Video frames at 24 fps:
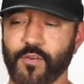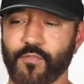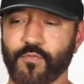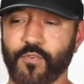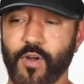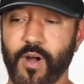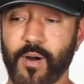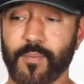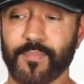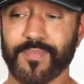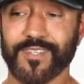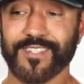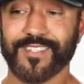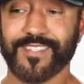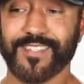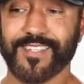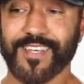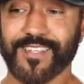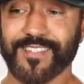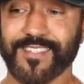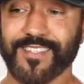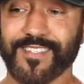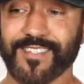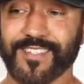from
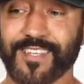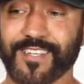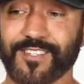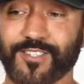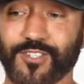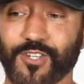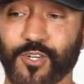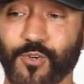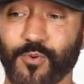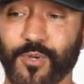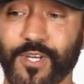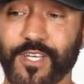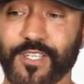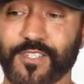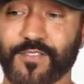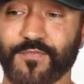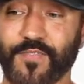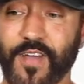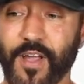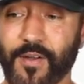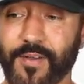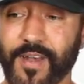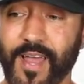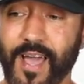sixty-six degrees
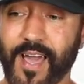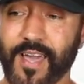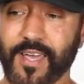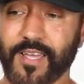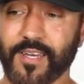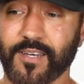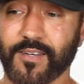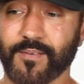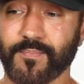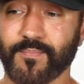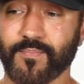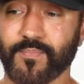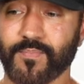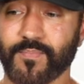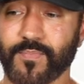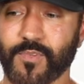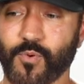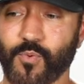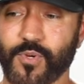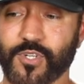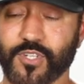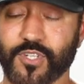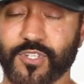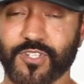Fahrenheit,
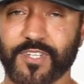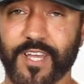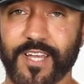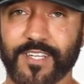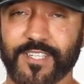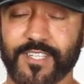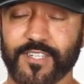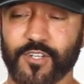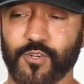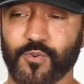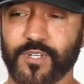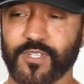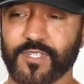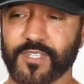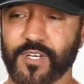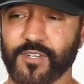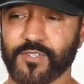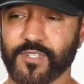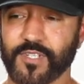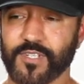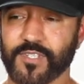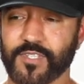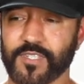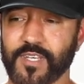which is nineteen degrees
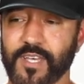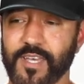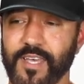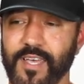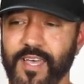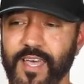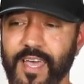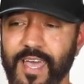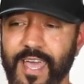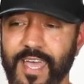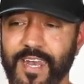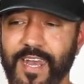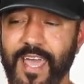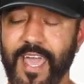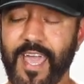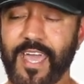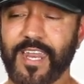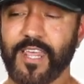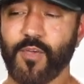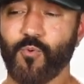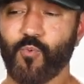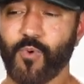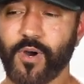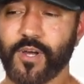Celsius, and
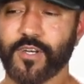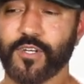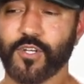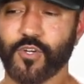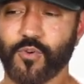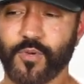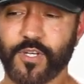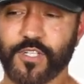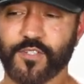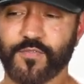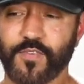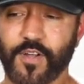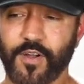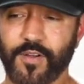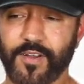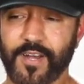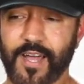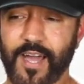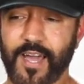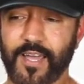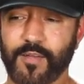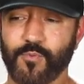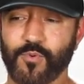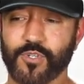eighty-one degrees
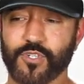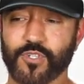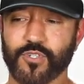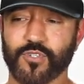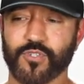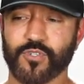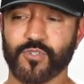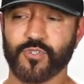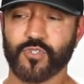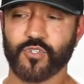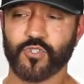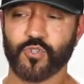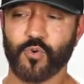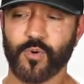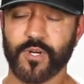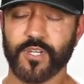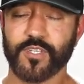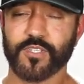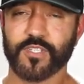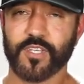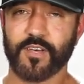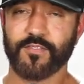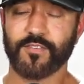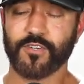Fahrenheit, which is
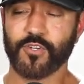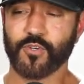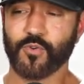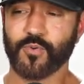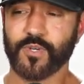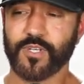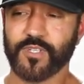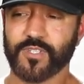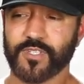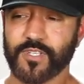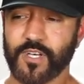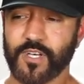twenty-seven degrees